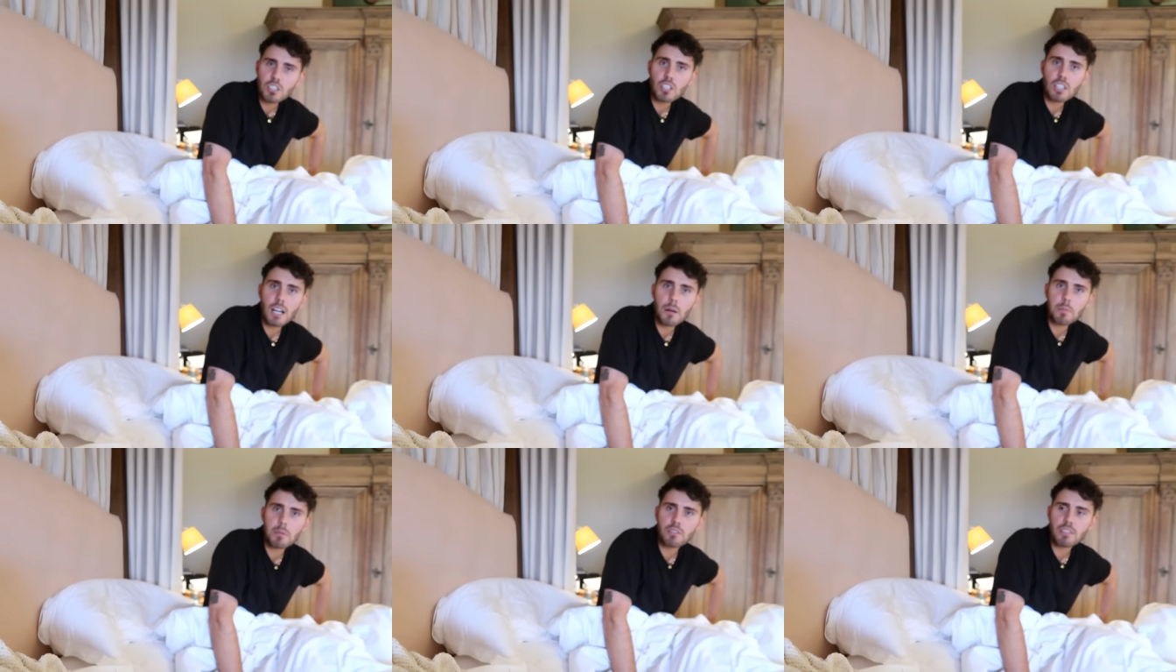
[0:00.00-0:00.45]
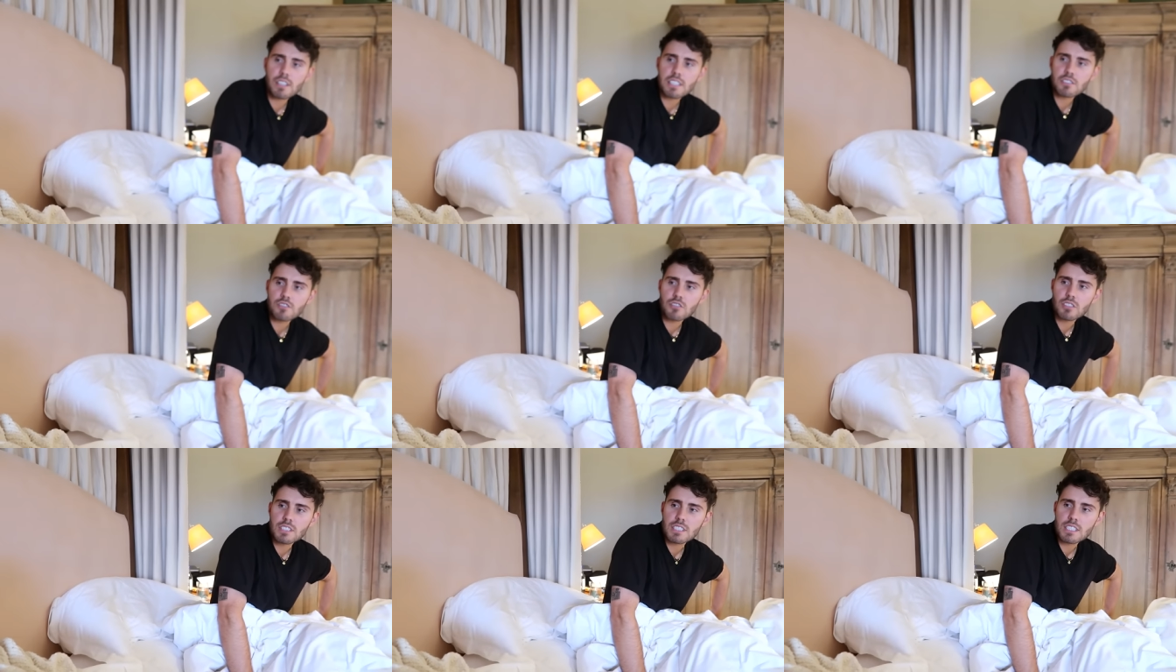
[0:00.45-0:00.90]
got a couple of
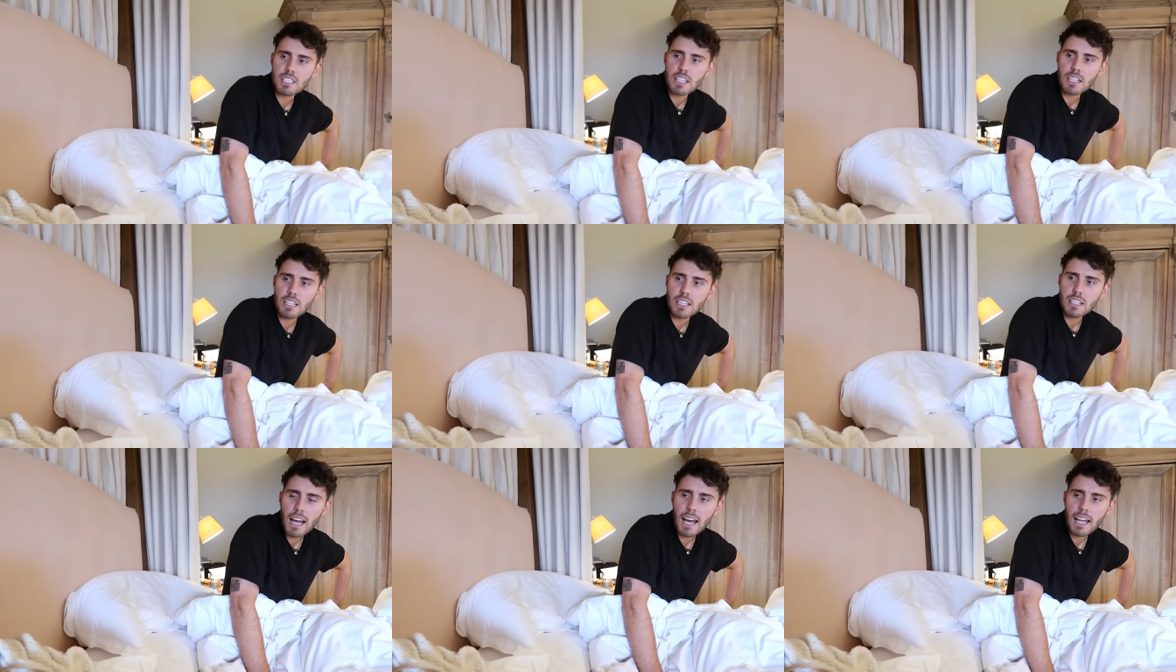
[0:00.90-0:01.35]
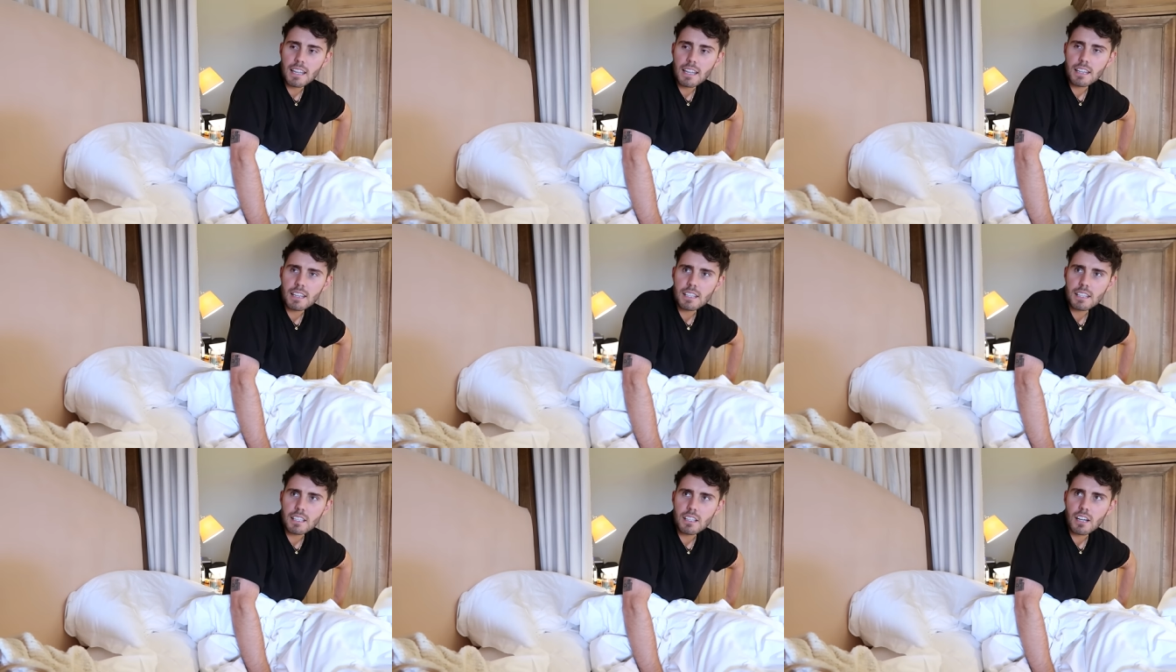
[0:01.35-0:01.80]
restaurants here,
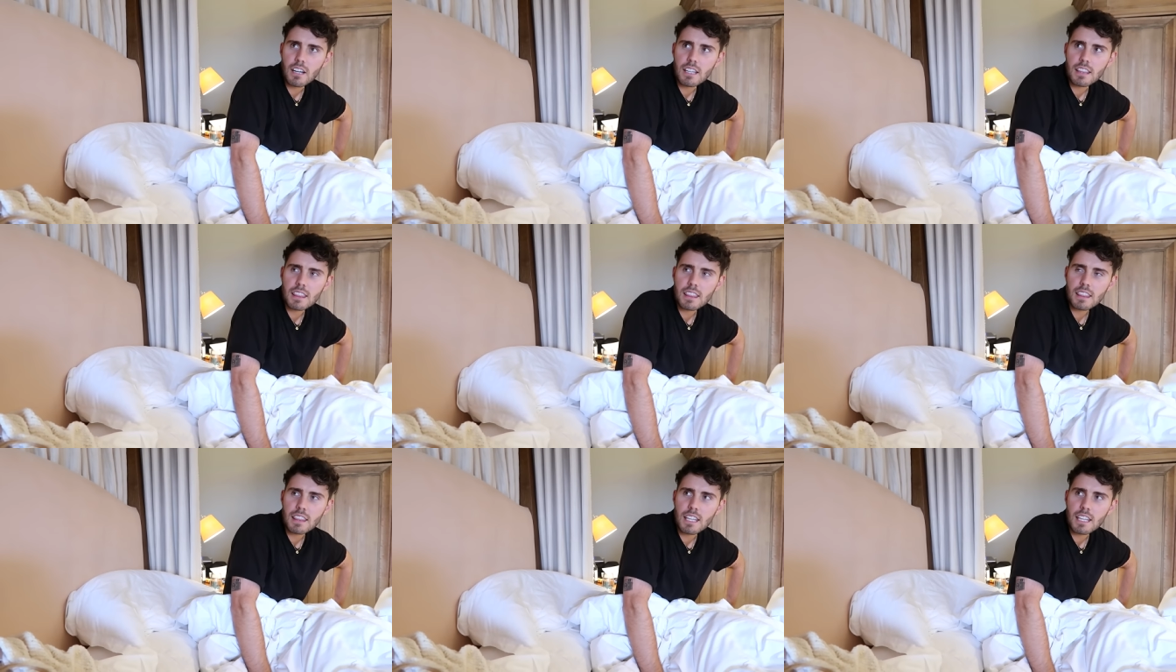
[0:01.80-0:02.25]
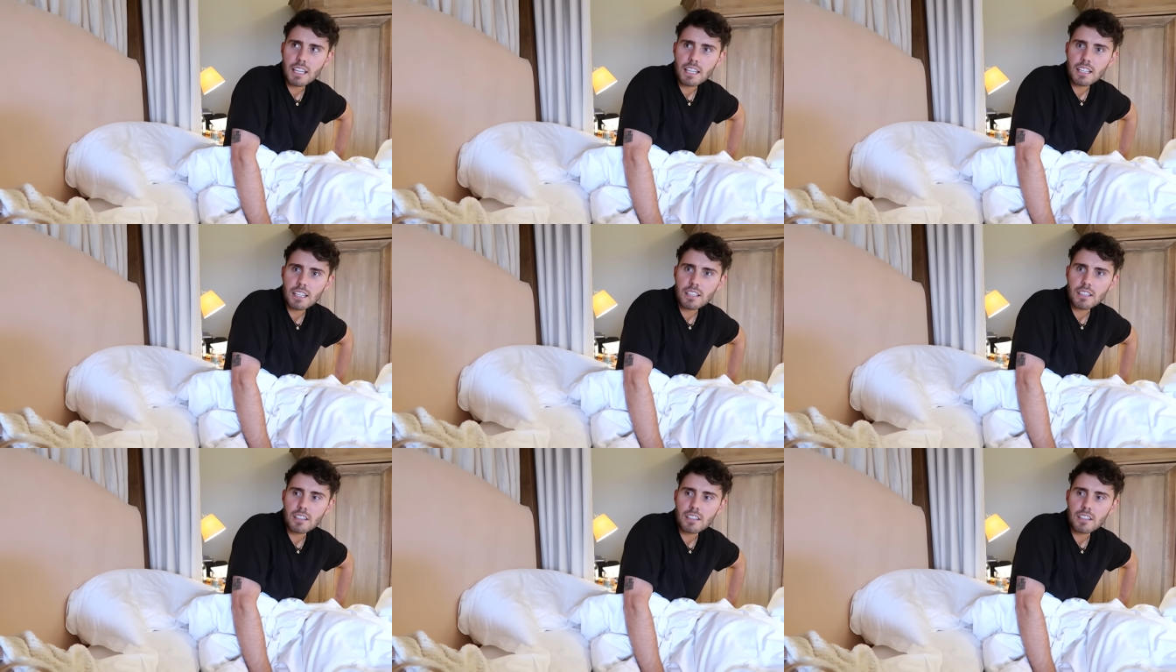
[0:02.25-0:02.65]
and I think